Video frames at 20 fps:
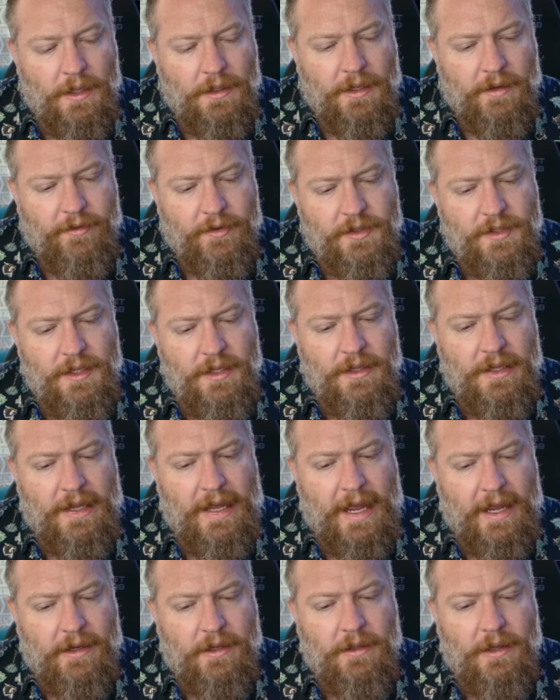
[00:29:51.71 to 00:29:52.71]
Diversity in
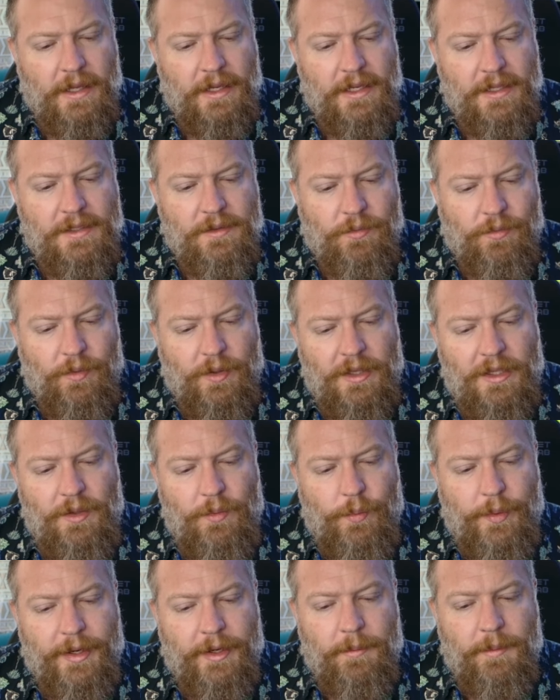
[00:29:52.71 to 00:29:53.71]
the Acolyte is really
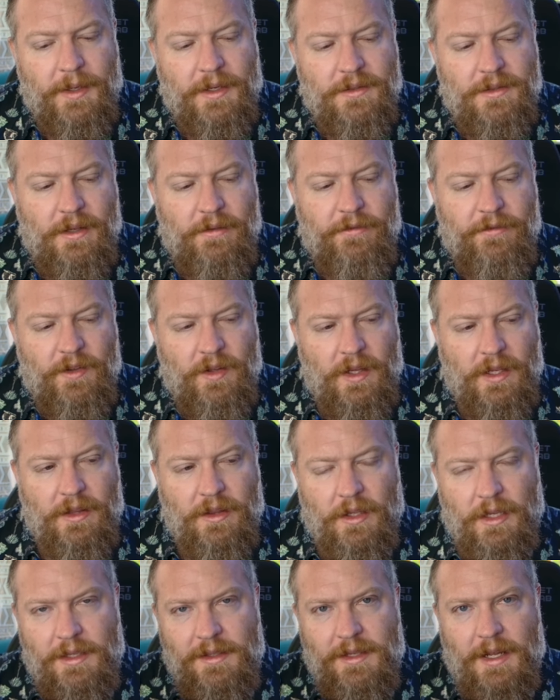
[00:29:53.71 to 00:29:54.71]
weird because I feel like
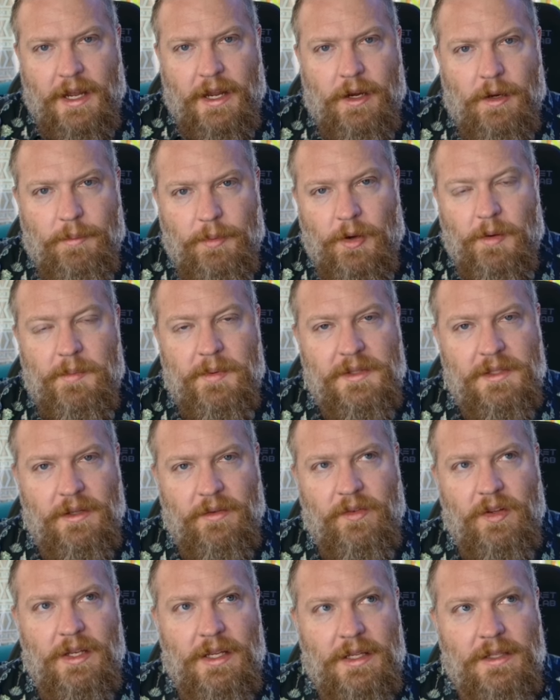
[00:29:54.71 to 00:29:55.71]
the entire purpose
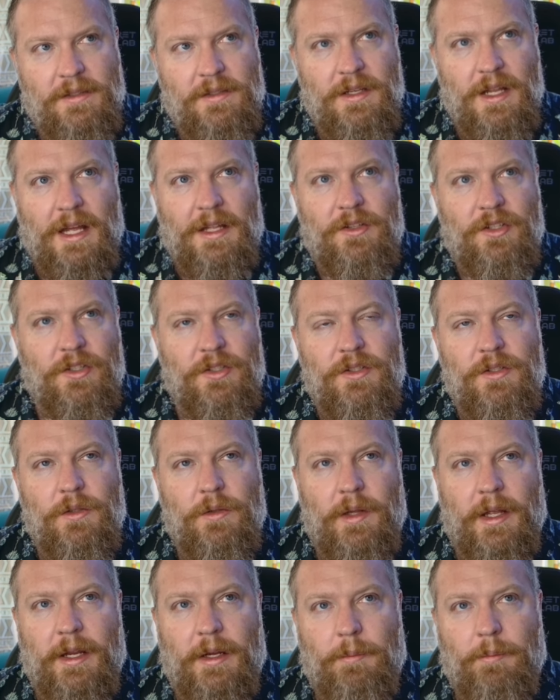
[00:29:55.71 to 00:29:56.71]
of it is not just
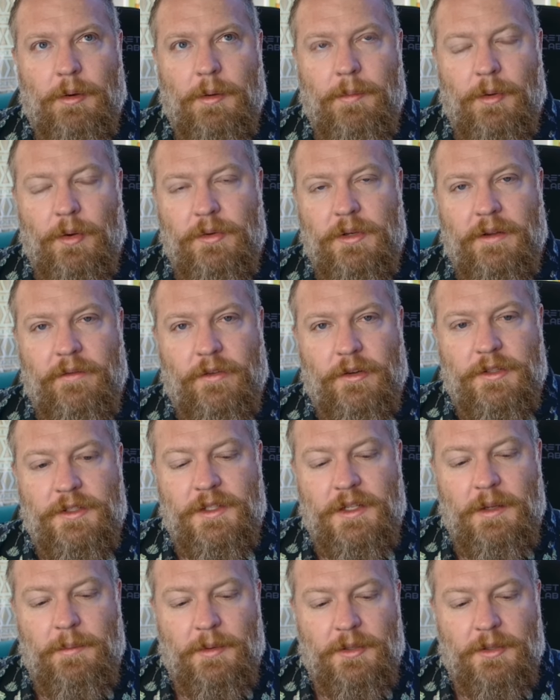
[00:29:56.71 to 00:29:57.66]
to like promote diversity,